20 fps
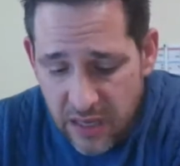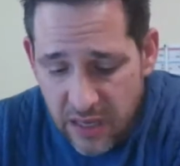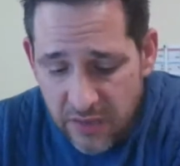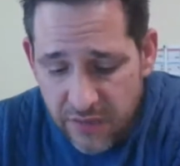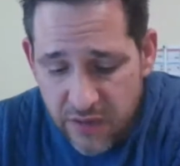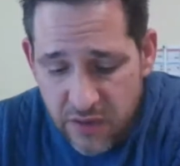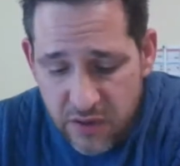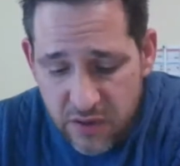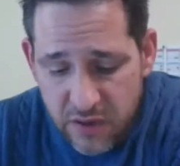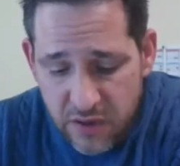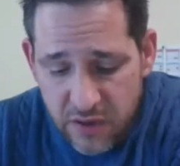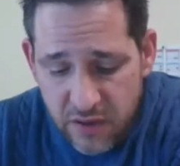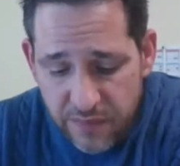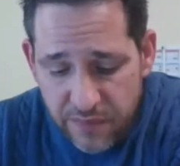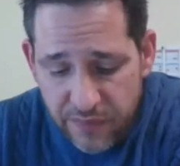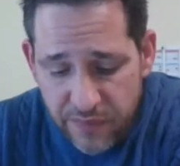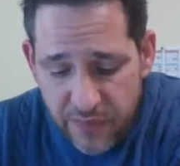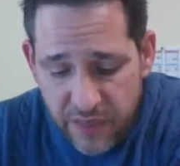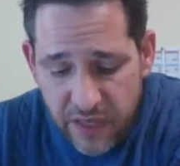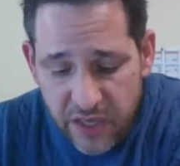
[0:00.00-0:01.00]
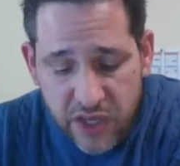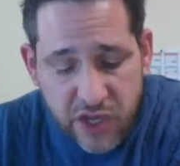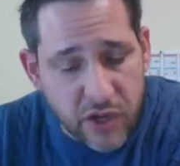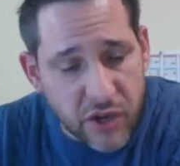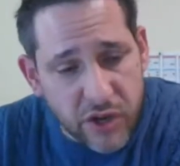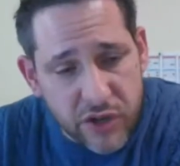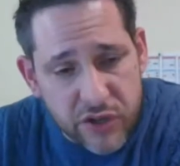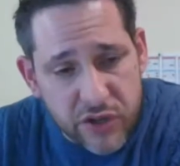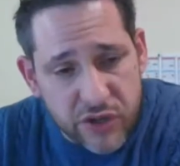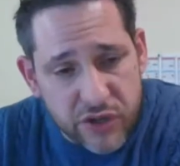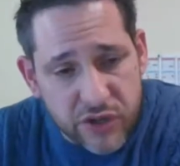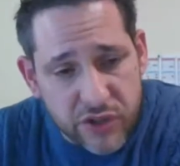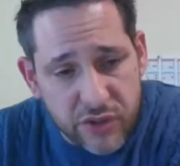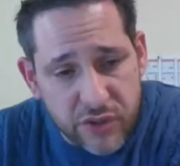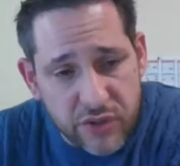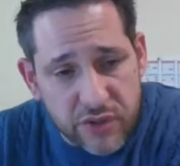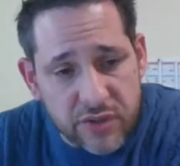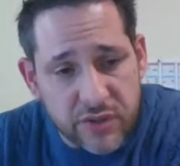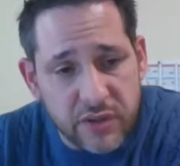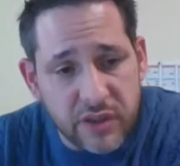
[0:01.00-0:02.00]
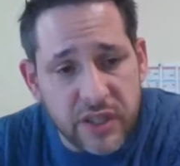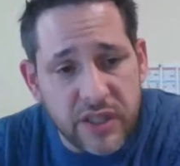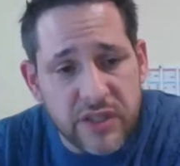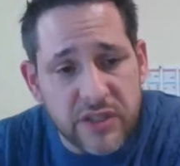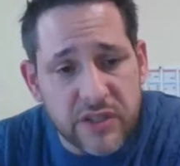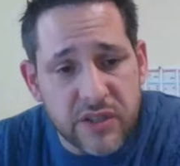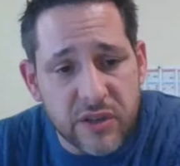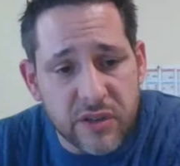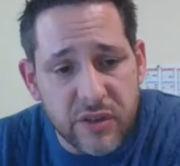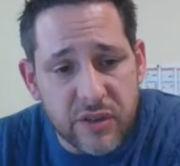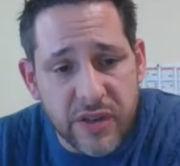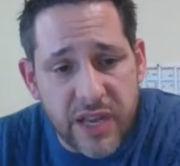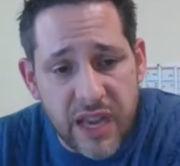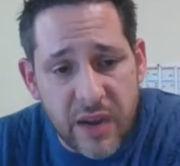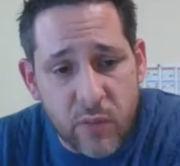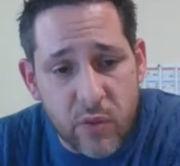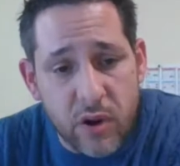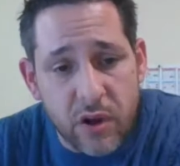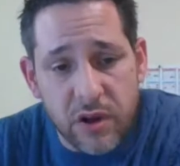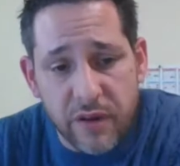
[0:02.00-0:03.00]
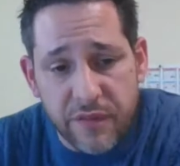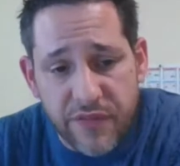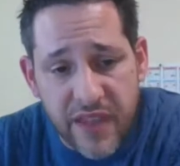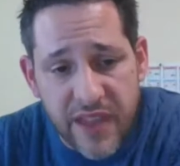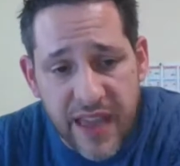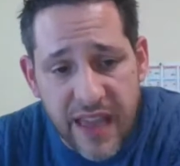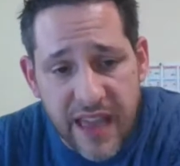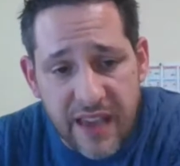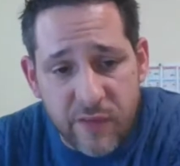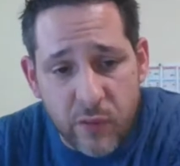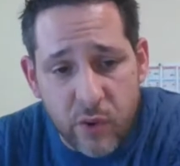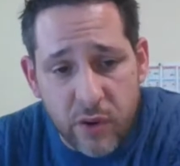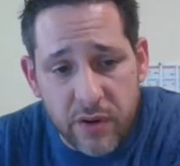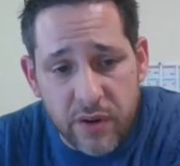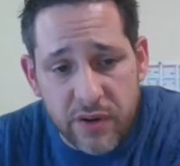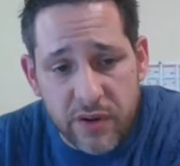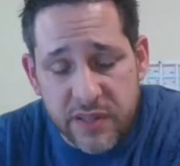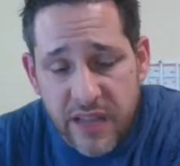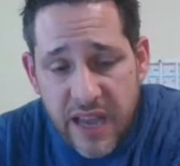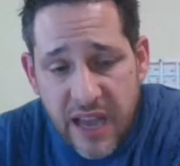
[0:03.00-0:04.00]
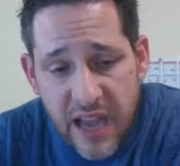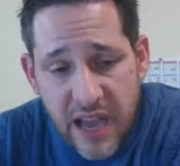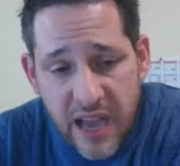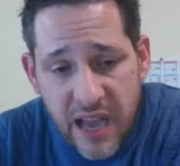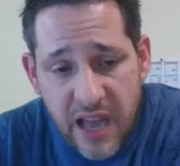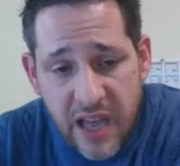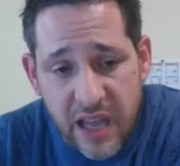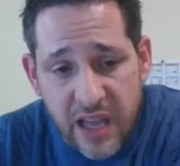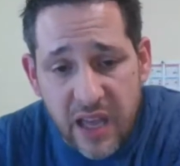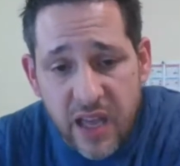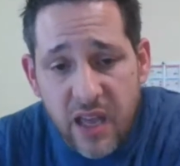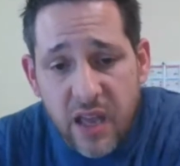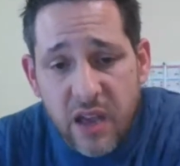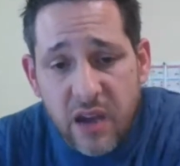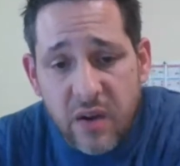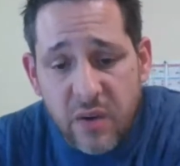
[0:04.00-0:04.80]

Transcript: if you could encourage your students to at least turn their camera on if they have one, to say hi,